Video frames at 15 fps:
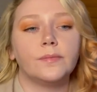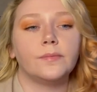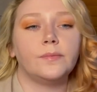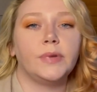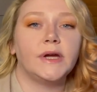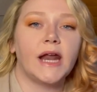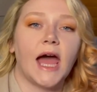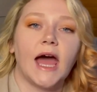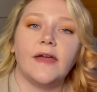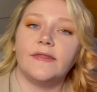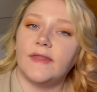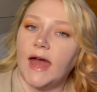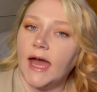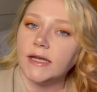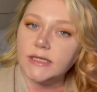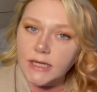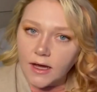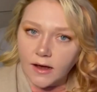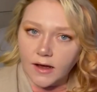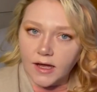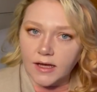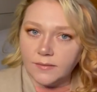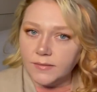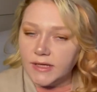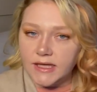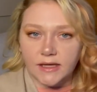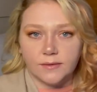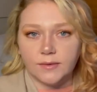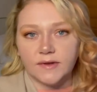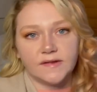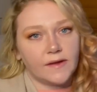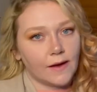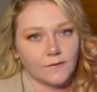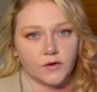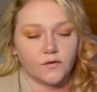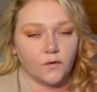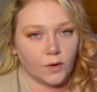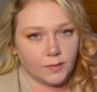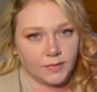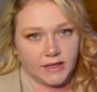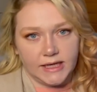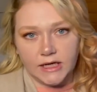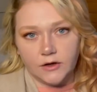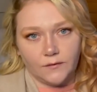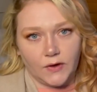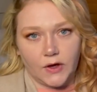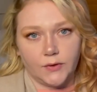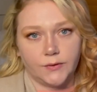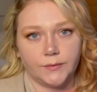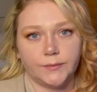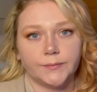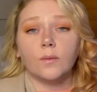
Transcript: but at that time, he was never formally interviewed.